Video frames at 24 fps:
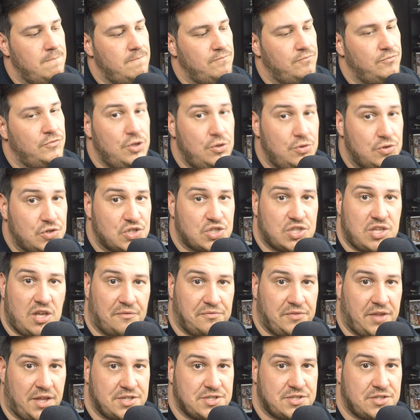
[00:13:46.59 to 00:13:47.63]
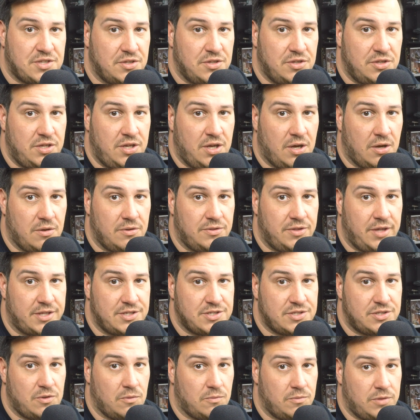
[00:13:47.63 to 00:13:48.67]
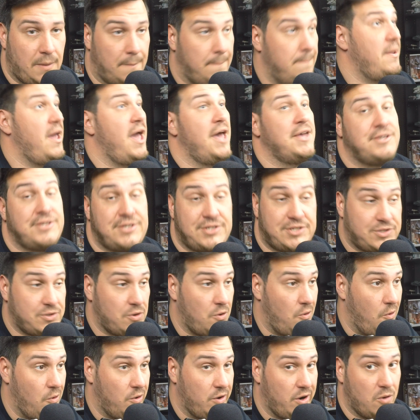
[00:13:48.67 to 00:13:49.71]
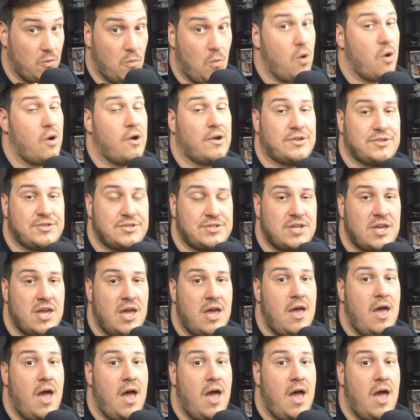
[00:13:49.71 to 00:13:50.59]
new stuff that's the best or it works.